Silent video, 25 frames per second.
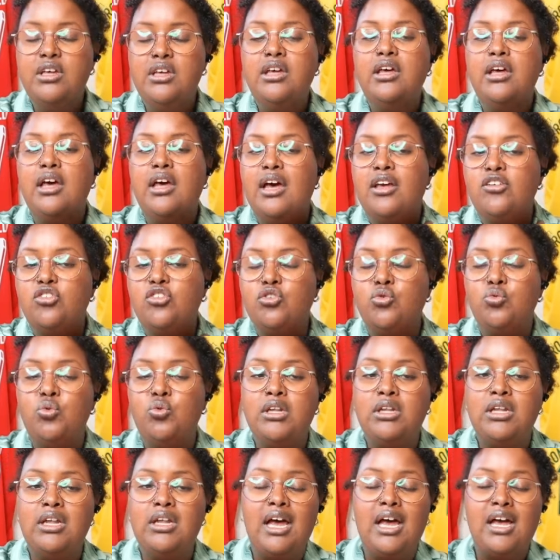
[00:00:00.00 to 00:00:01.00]
as
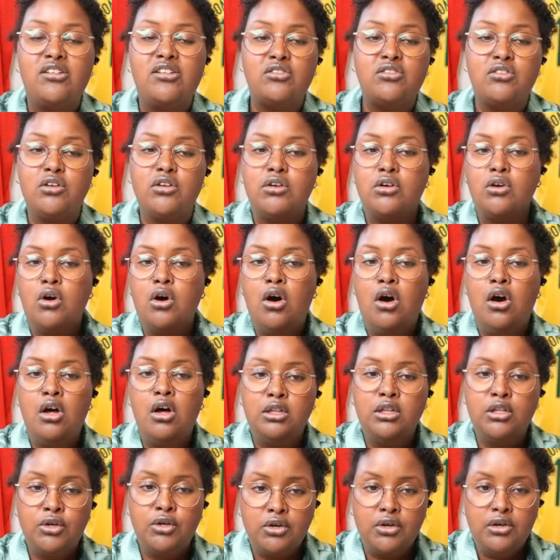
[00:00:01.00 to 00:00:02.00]
well as the
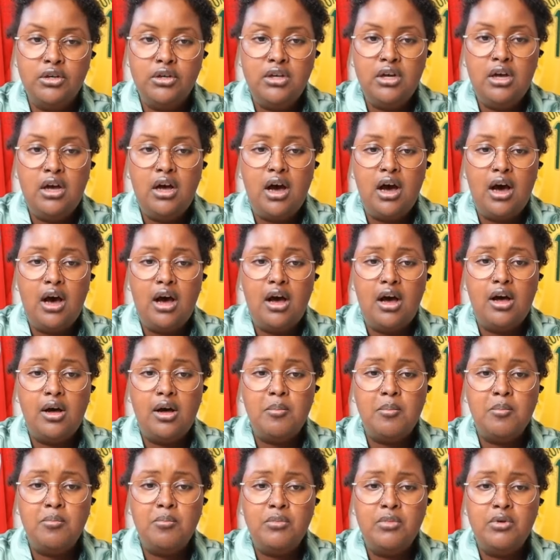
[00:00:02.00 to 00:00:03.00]
collar.
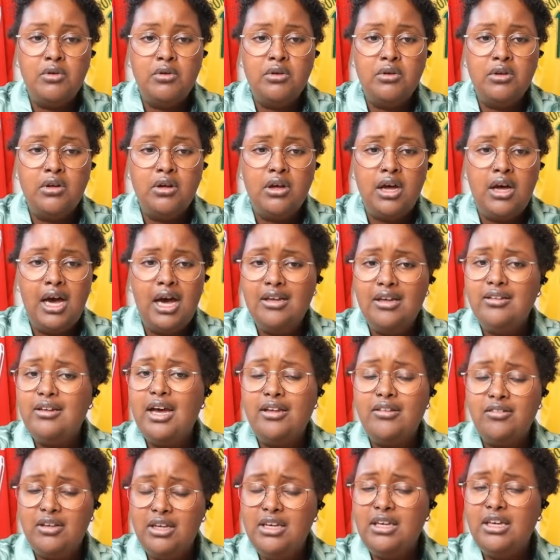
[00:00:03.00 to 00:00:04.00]
I
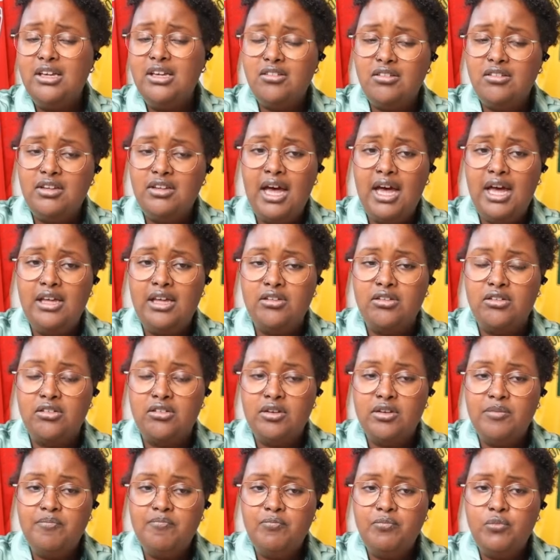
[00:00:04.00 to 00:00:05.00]
think it's nice.
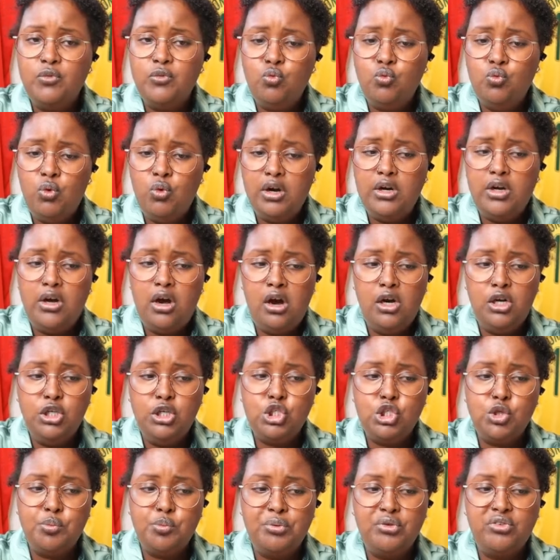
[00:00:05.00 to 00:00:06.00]

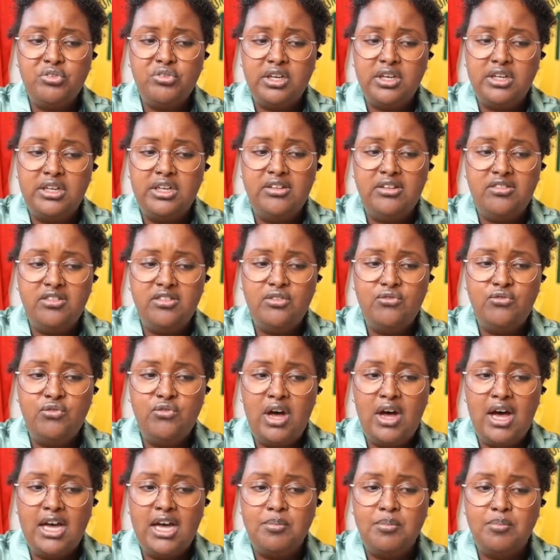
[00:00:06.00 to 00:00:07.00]
100%. It's a
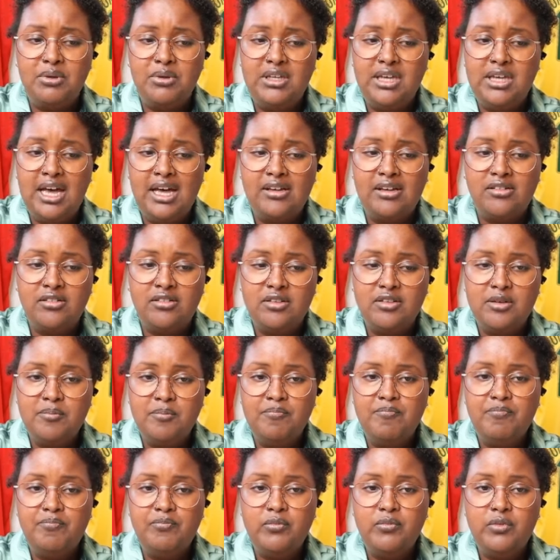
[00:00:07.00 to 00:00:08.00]
vibe, yes.
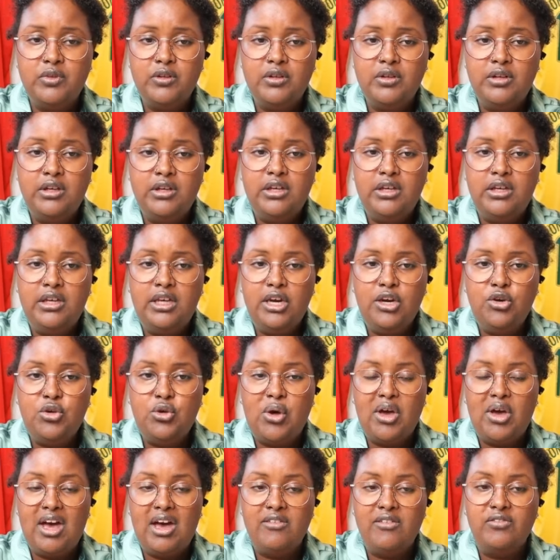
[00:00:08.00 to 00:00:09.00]
Here you
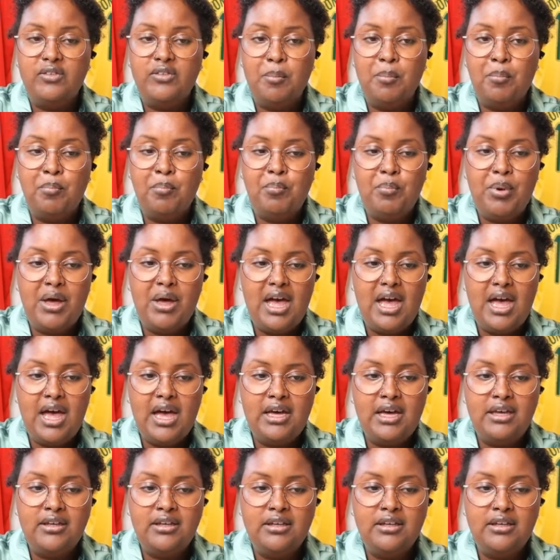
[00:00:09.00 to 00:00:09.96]
have the back.